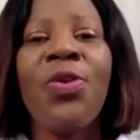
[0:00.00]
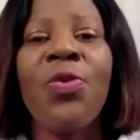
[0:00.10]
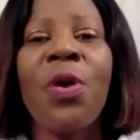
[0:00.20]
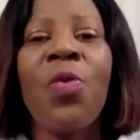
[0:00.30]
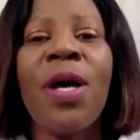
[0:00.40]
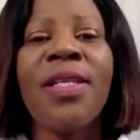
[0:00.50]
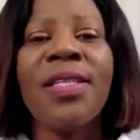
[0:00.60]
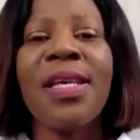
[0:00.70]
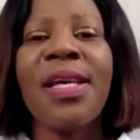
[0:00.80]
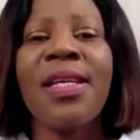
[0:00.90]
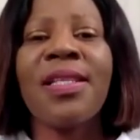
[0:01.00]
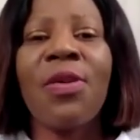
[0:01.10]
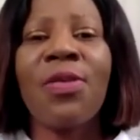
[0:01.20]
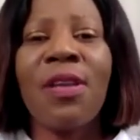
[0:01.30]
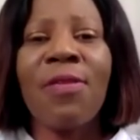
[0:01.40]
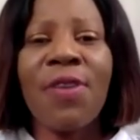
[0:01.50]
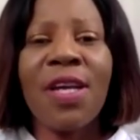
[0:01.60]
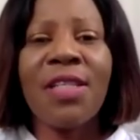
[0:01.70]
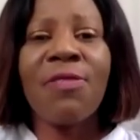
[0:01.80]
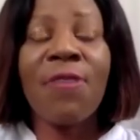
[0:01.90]
you were once uh, South
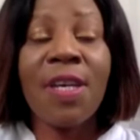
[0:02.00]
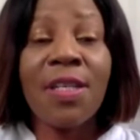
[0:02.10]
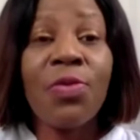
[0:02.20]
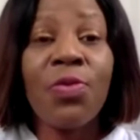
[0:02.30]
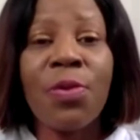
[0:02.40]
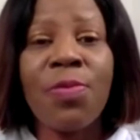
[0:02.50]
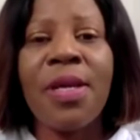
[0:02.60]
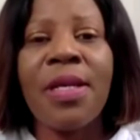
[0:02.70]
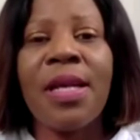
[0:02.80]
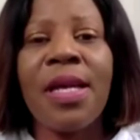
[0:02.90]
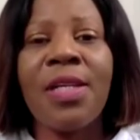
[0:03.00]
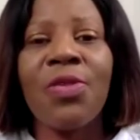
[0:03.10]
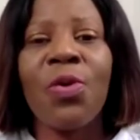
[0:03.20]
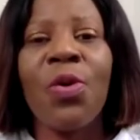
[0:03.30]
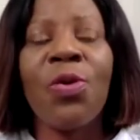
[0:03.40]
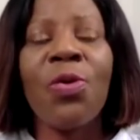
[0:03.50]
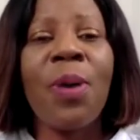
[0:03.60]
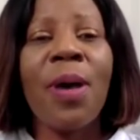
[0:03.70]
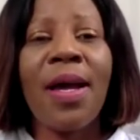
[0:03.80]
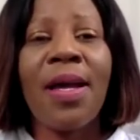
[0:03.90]
Africa's first woman uh, to
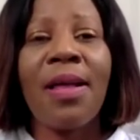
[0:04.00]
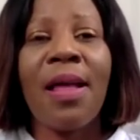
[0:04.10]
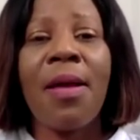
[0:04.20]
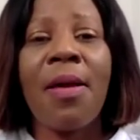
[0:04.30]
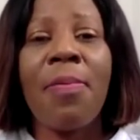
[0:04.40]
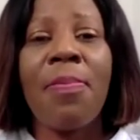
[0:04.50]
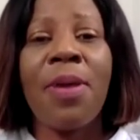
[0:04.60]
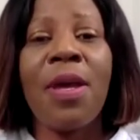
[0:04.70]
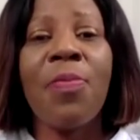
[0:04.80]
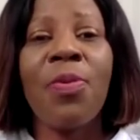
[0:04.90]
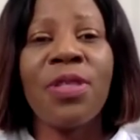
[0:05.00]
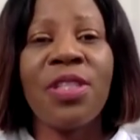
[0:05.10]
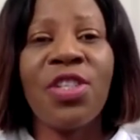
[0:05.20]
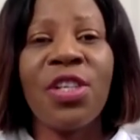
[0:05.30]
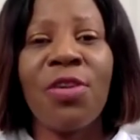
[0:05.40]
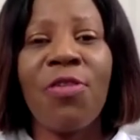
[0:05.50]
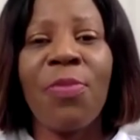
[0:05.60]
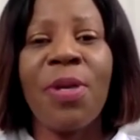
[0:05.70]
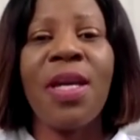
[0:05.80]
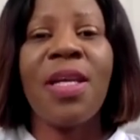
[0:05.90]
occupy a big position
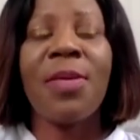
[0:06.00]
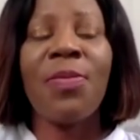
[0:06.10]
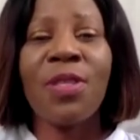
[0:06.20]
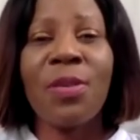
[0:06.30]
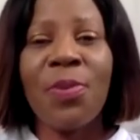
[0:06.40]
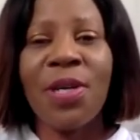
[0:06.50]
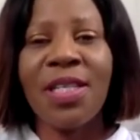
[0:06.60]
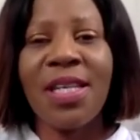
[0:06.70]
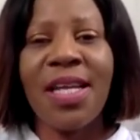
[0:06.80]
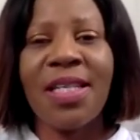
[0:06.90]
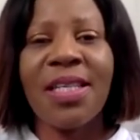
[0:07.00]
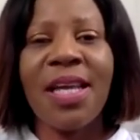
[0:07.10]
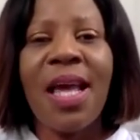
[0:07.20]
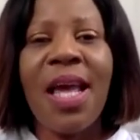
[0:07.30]
of being a deputy president,